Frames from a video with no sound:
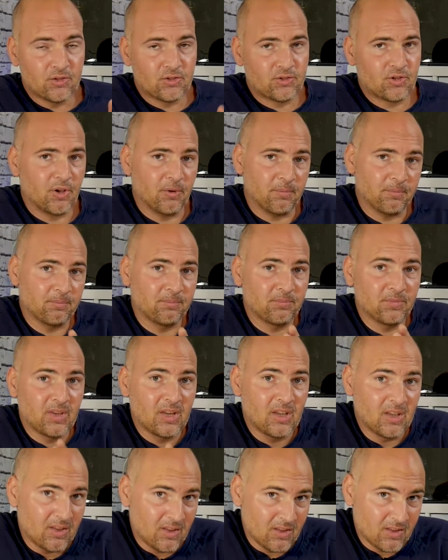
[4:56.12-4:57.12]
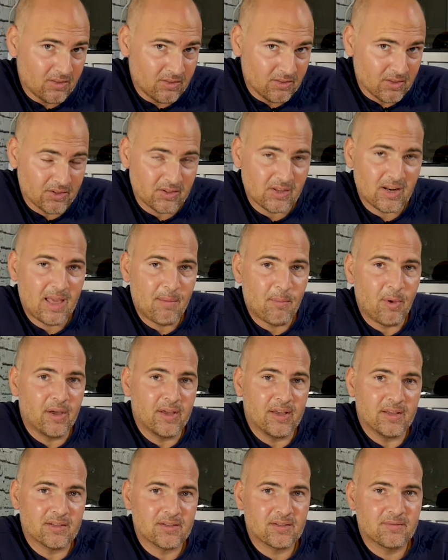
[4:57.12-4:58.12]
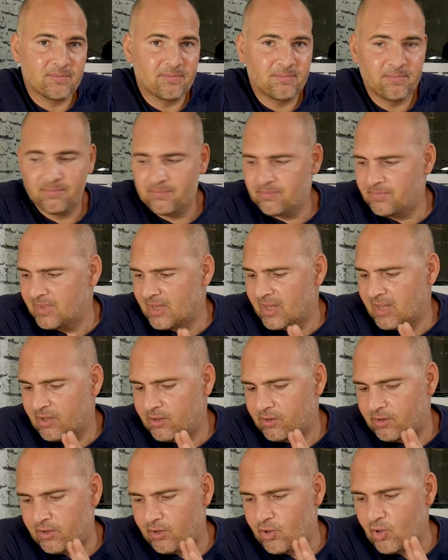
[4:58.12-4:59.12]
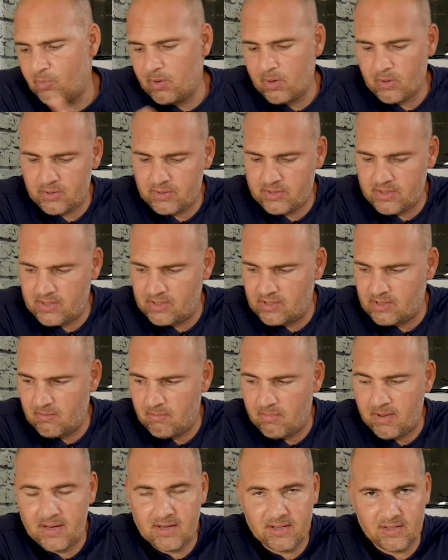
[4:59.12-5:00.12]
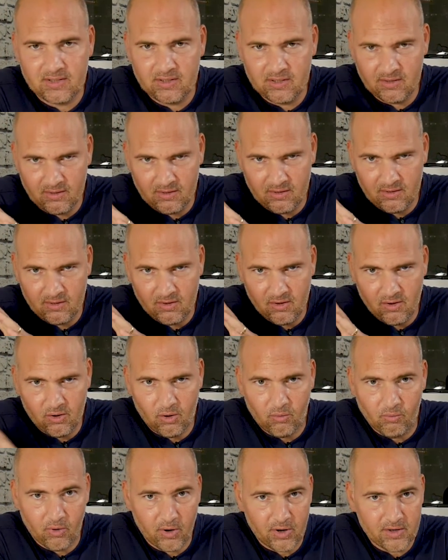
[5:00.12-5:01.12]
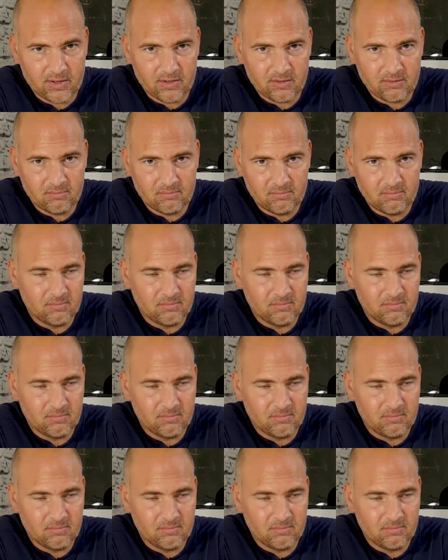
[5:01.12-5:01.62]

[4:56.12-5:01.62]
So, the dilemma is do you build a system based on Ryzen